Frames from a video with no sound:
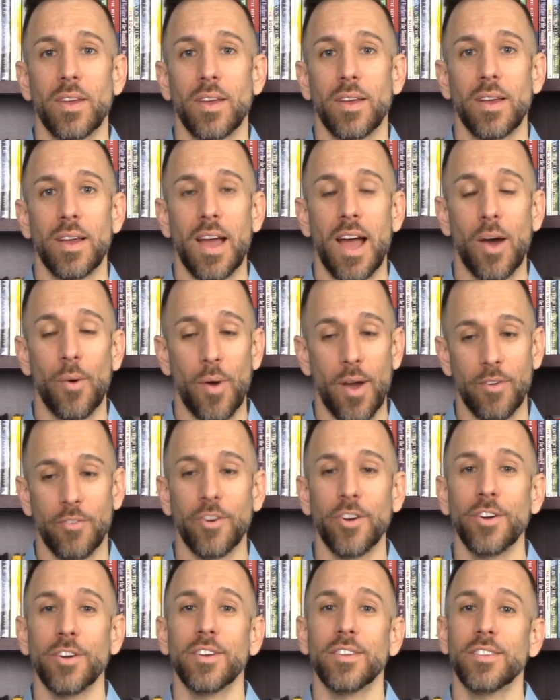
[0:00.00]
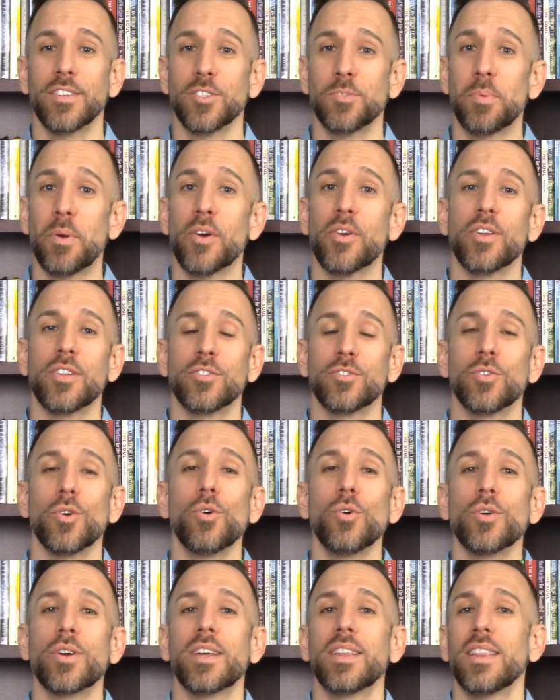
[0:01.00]
However, the spirit and
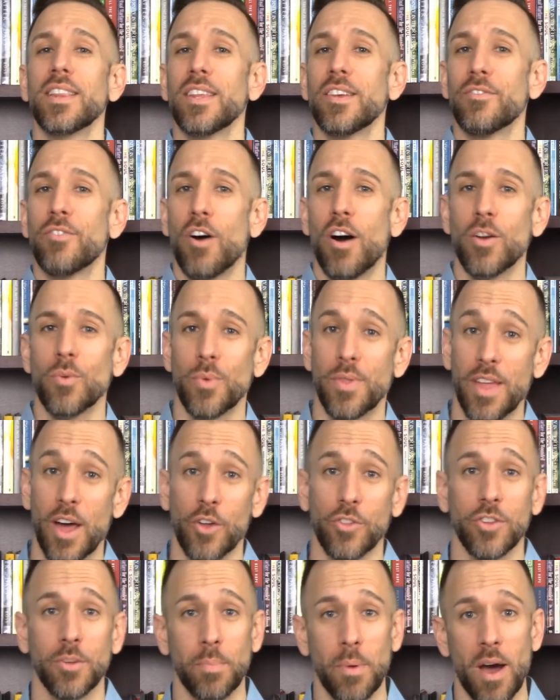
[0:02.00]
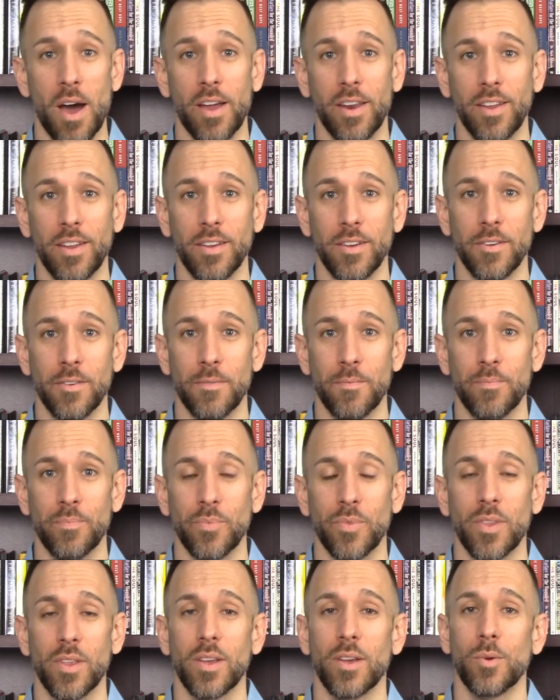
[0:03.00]
soul can live on without the body,
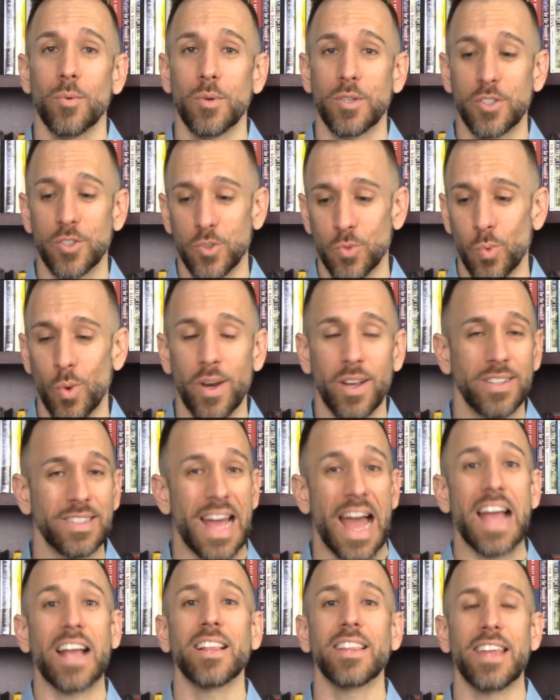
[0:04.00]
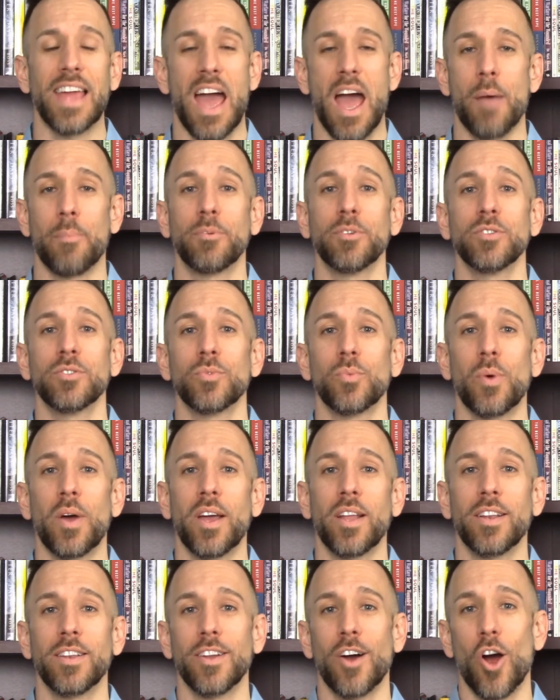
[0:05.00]
which is what exactly happens
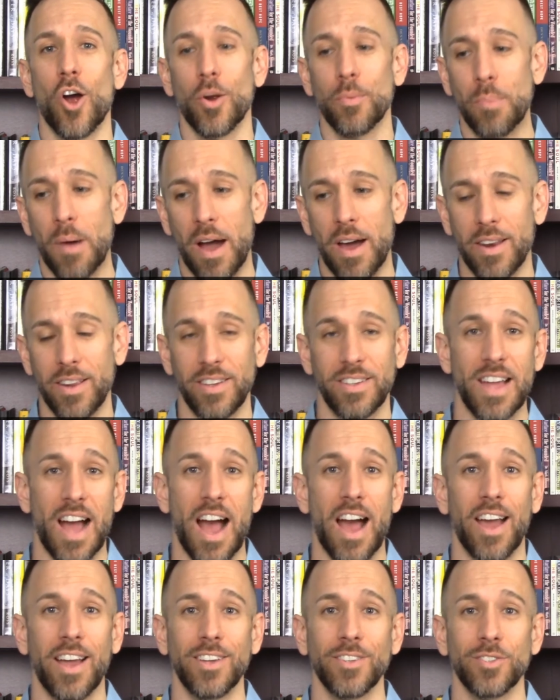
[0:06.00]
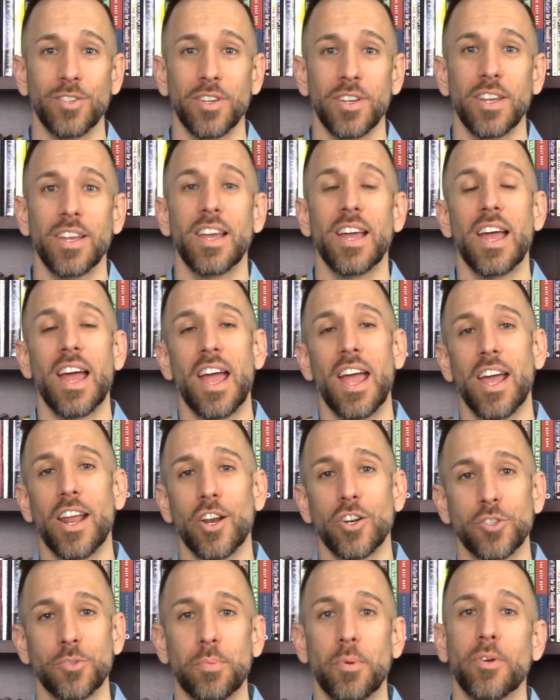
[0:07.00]
when our body dies and our
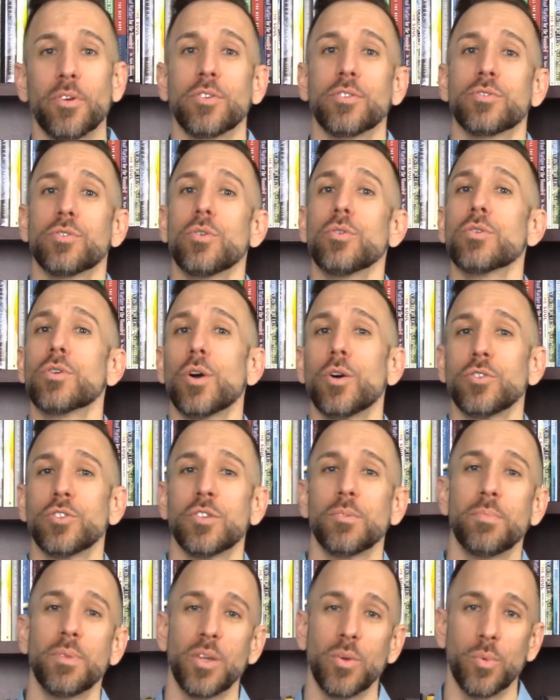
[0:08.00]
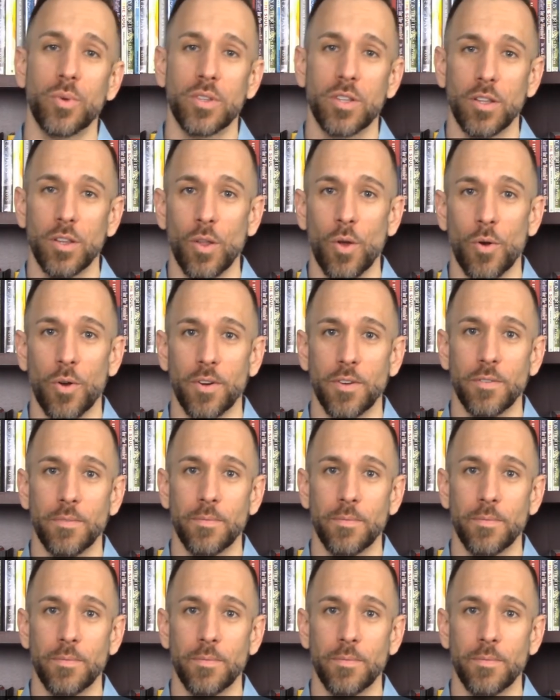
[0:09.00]
spirit and soul goes to be with the Lord,